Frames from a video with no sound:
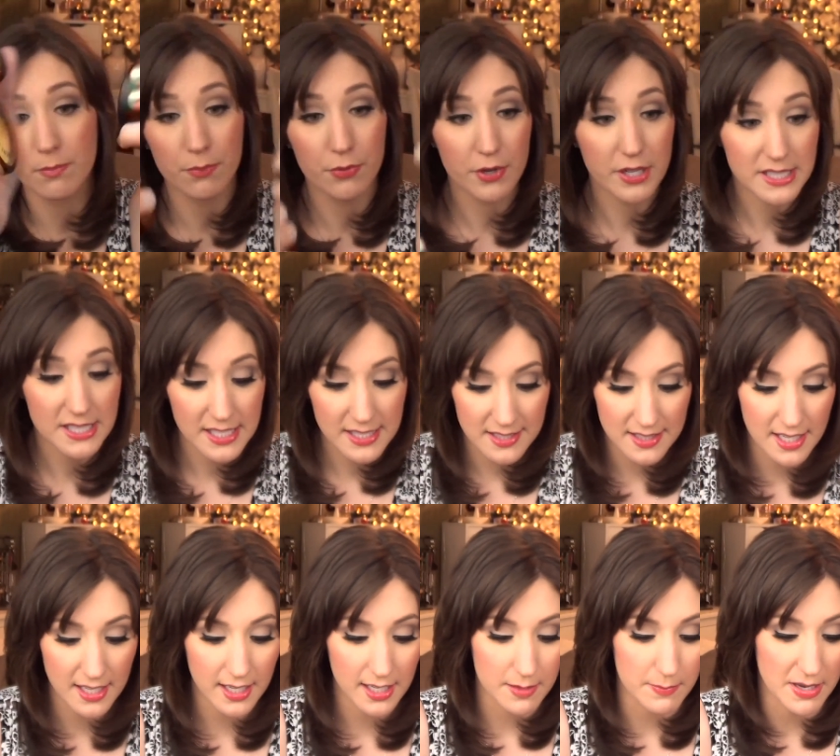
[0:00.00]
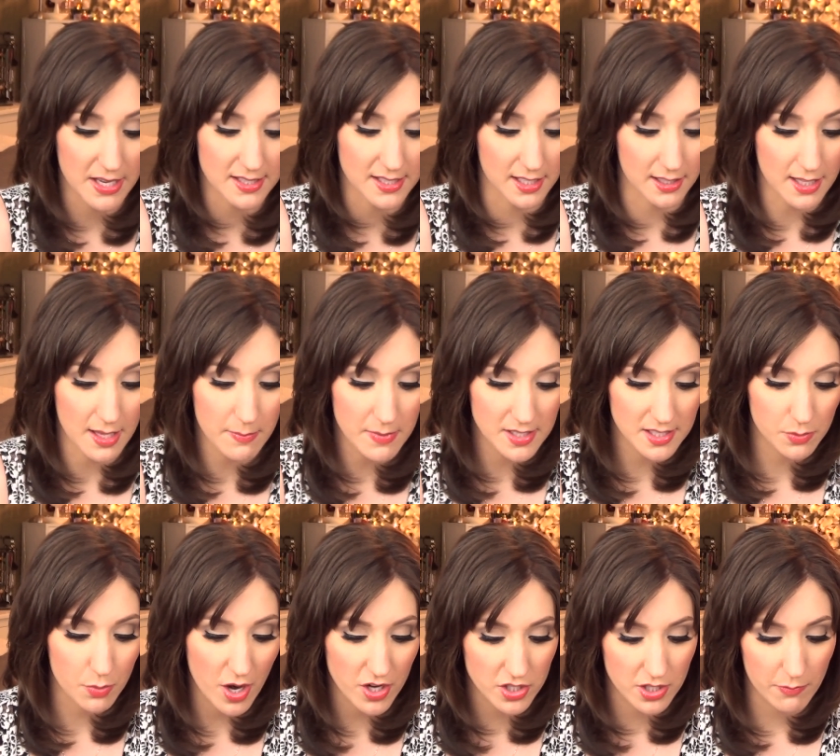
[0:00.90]
pretty stinking amazing. Let me
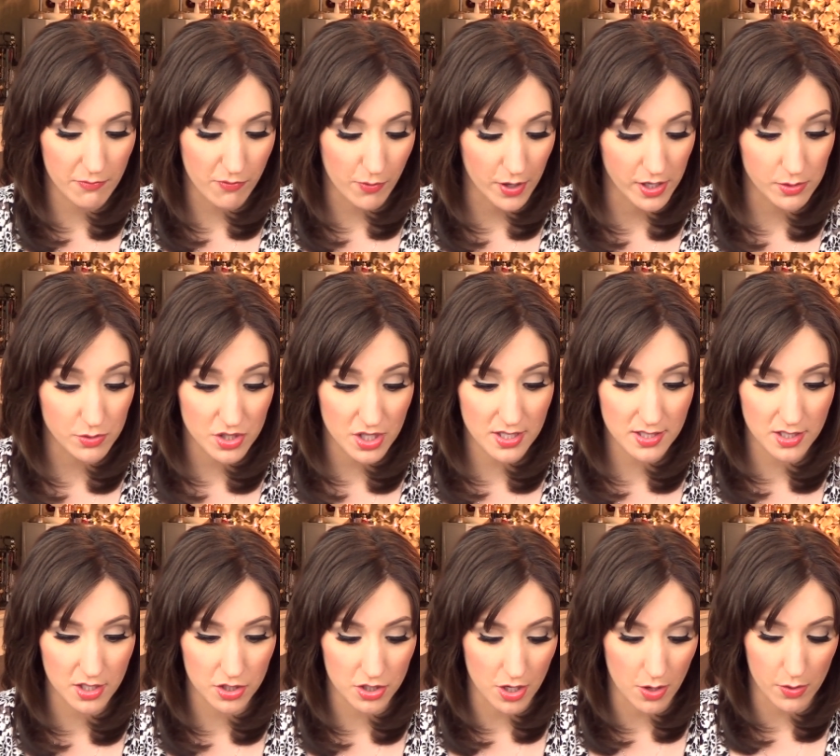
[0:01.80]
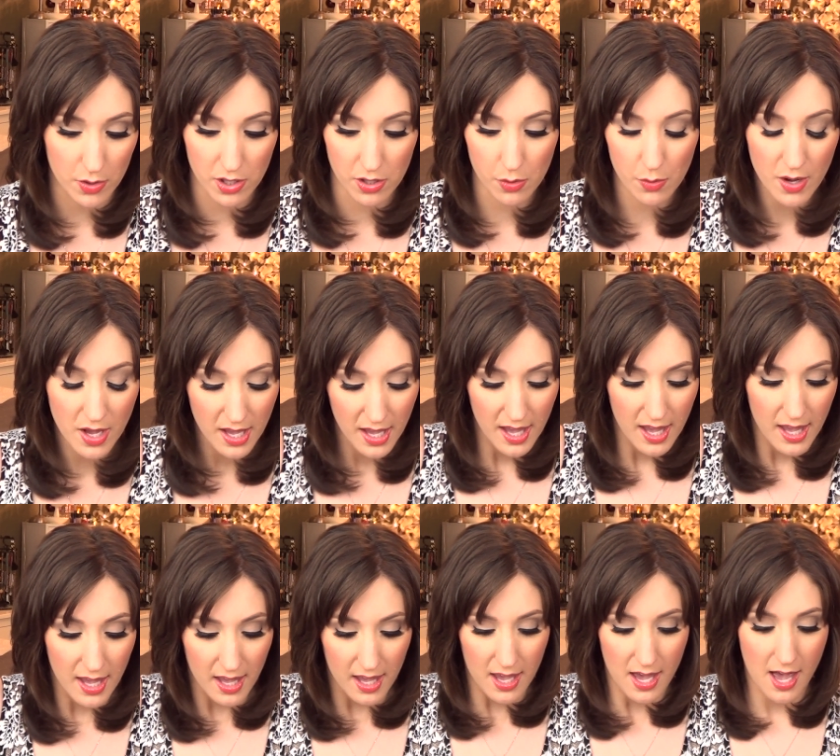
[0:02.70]
swatch them for you just to show you.
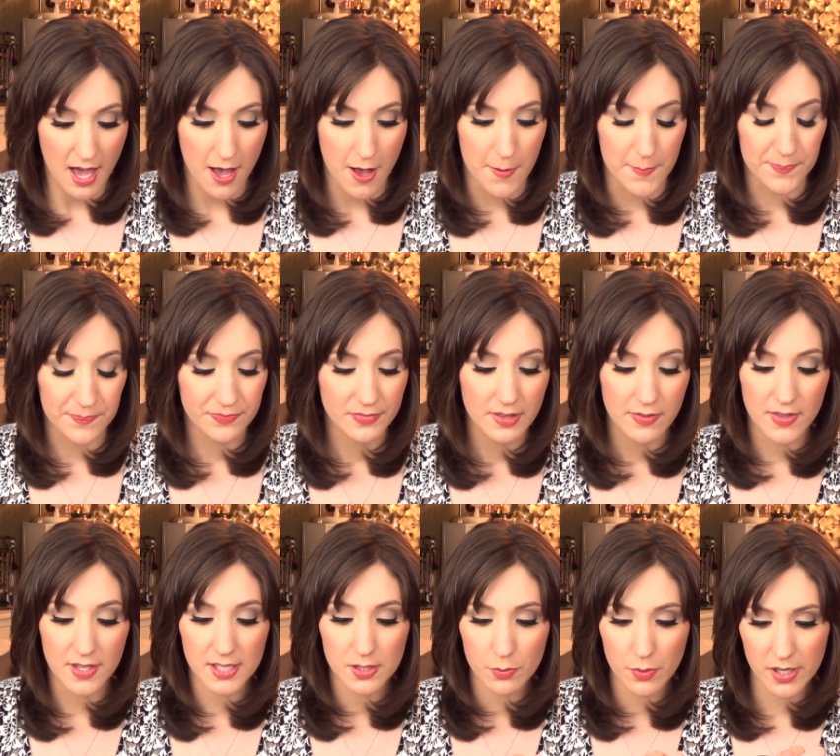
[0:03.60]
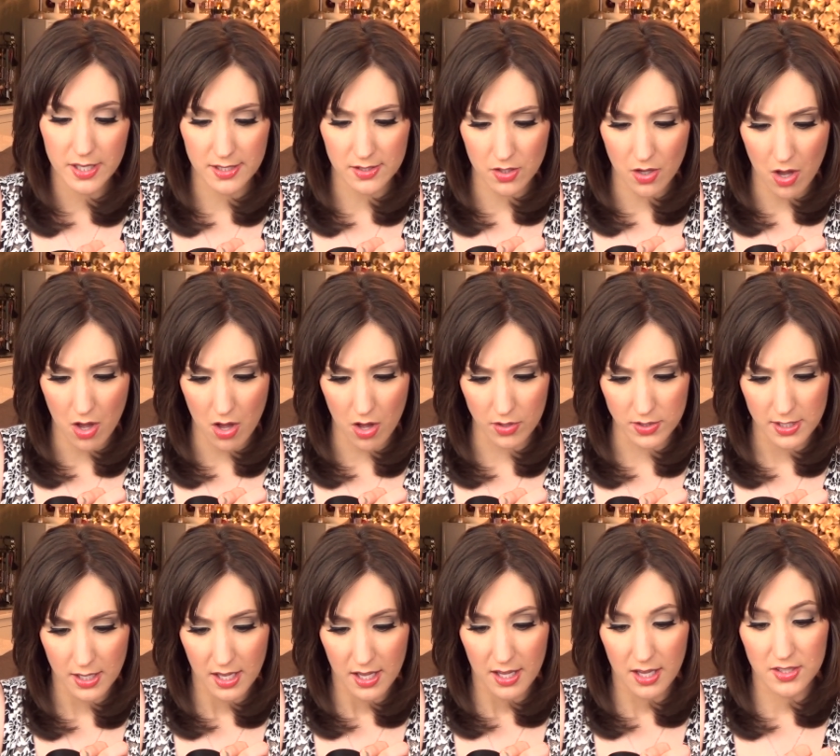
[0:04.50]
Um, this one is
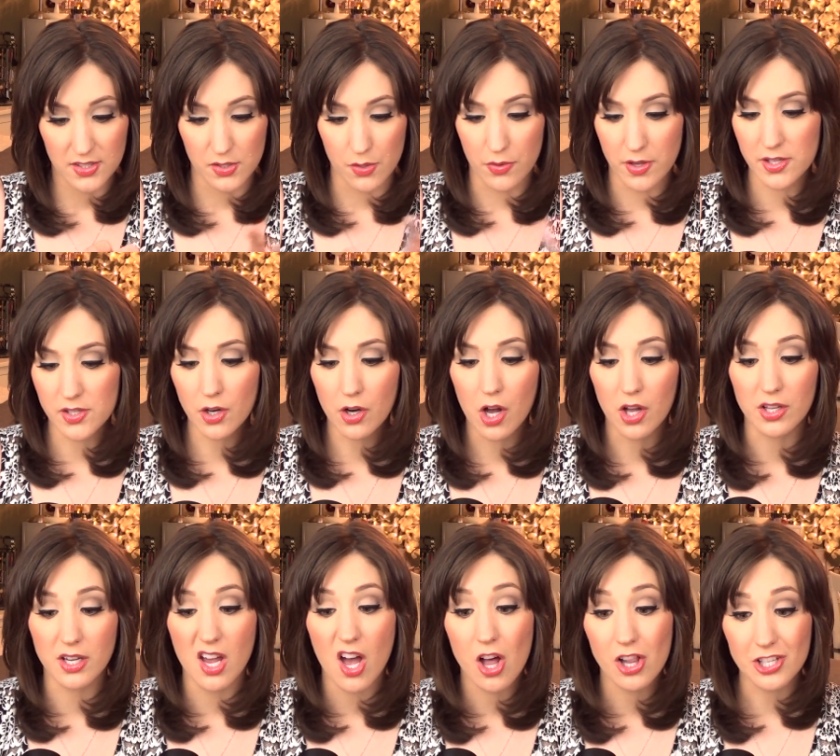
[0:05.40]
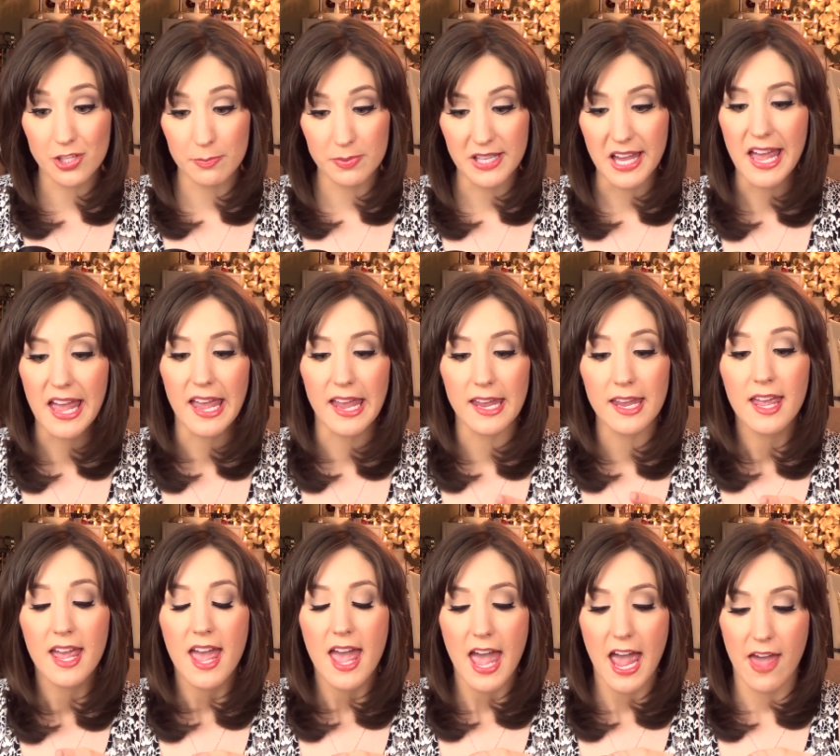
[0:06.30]
called, so these are called Color
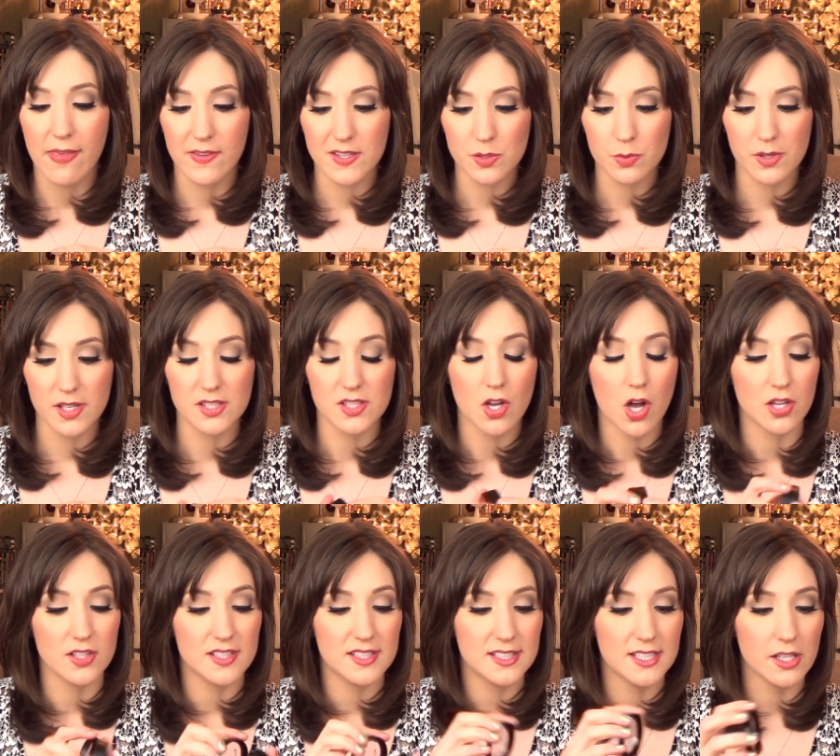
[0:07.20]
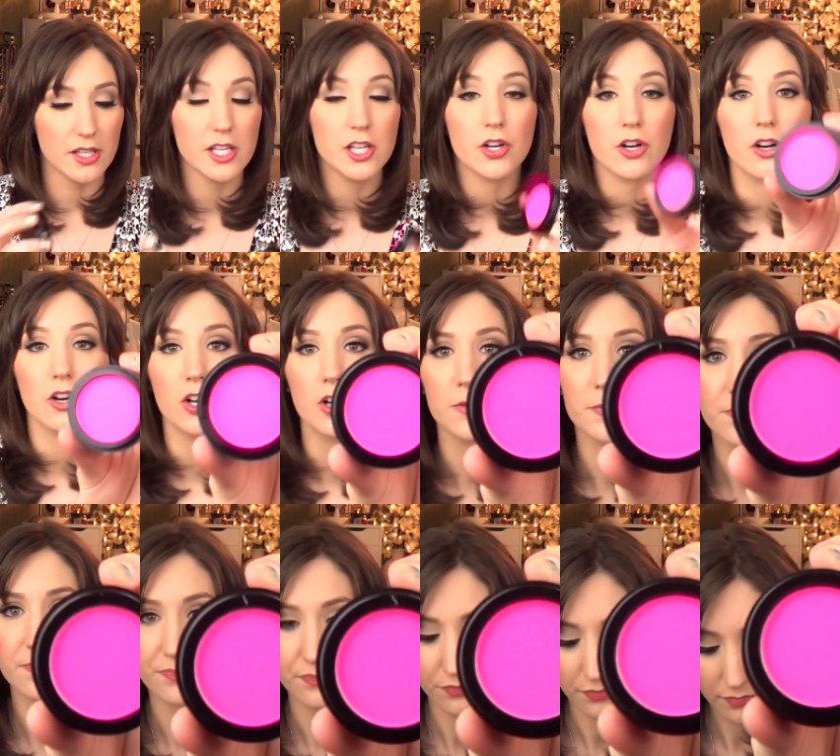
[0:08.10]
Play, and this one is called Silly Girl.